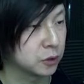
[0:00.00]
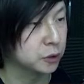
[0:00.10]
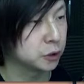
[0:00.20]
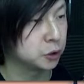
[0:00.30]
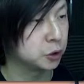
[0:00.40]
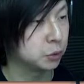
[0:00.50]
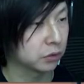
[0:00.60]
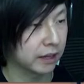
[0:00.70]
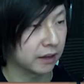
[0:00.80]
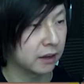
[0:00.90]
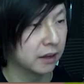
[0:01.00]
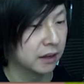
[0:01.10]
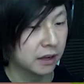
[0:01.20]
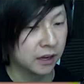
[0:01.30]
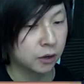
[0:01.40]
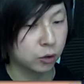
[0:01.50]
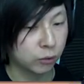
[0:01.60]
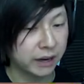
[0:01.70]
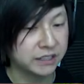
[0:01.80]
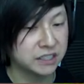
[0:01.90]
So you just shoot like
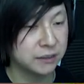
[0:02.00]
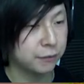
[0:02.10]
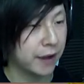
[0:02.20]
crazy